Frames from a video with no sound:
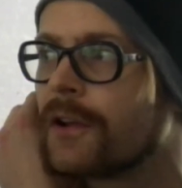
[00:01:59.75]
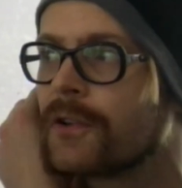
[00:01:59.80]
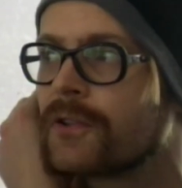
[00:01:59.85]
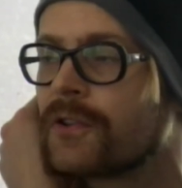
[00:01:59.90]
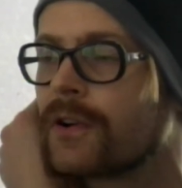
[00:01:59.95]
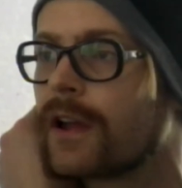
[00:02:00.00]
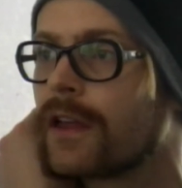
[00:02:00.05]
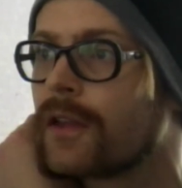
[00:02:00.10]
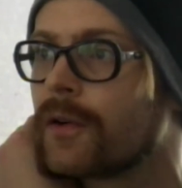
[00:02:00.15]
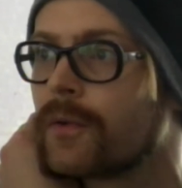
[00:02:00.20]

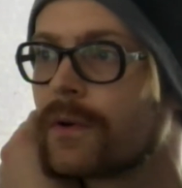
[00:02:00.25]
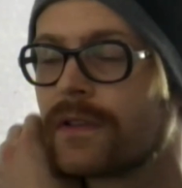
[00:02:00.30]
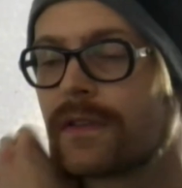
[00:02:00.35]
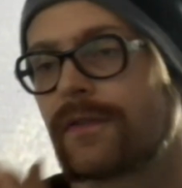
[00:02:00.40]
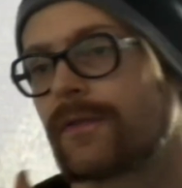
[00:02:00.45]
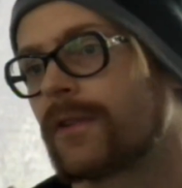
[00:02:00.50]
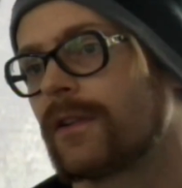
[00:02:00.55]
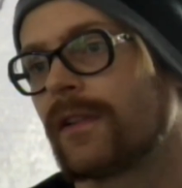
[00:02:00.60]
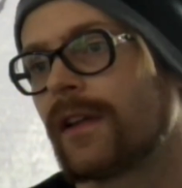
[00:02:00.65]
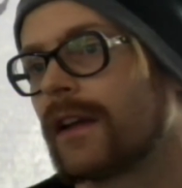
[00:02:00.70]
together with
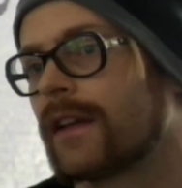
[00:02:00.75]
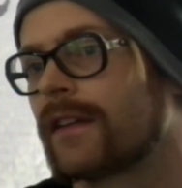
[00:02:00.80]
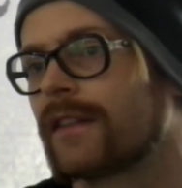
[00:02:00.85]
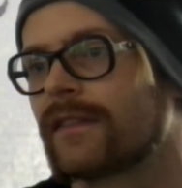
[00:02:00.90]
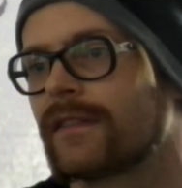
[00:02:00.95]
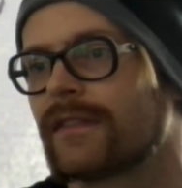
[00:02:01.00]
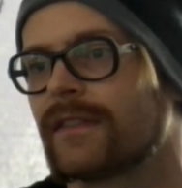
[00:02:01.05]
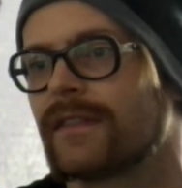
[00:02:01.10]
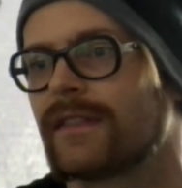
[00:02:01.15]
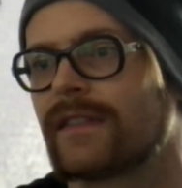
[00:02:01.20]
for like
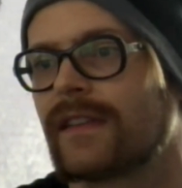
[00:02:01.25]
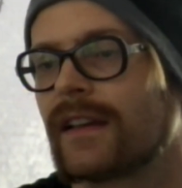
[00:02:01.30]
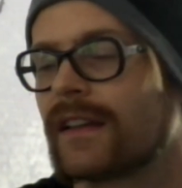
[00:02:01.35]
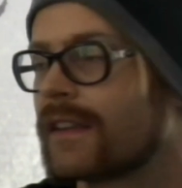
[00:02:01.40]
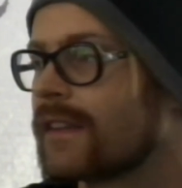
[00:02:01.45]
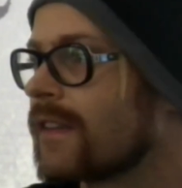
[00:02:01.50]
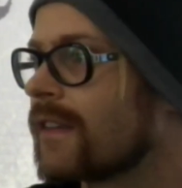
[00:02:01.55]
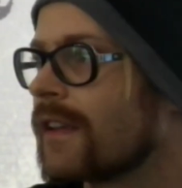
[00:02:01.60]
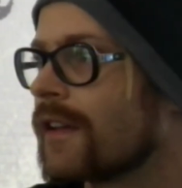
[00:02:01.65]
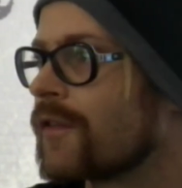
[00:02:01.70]

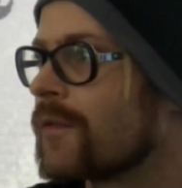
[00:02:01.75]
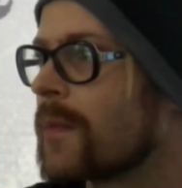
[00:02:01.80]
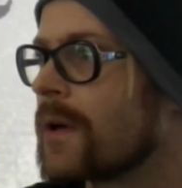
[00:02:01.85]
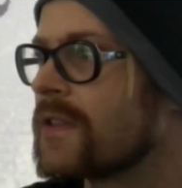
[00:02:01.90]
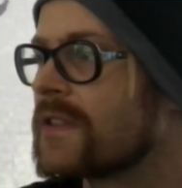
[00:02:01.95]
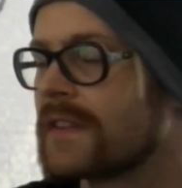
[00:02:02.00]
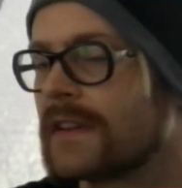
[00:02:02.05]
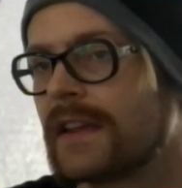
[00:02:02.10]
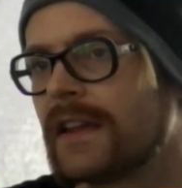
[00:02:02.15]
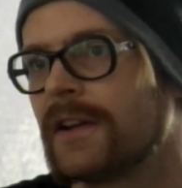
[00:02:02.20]
6-7
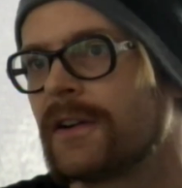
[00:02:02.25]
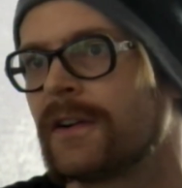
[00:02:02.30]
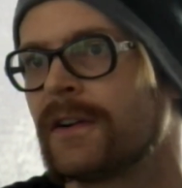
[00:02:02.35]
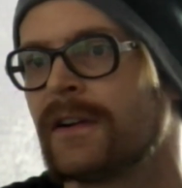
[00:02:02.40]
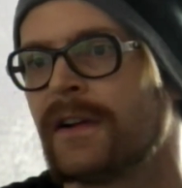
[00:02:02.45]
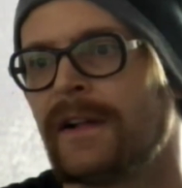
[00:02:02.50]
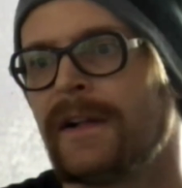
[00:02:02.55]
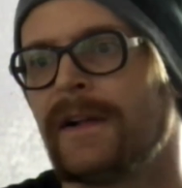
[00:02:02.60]
months a year.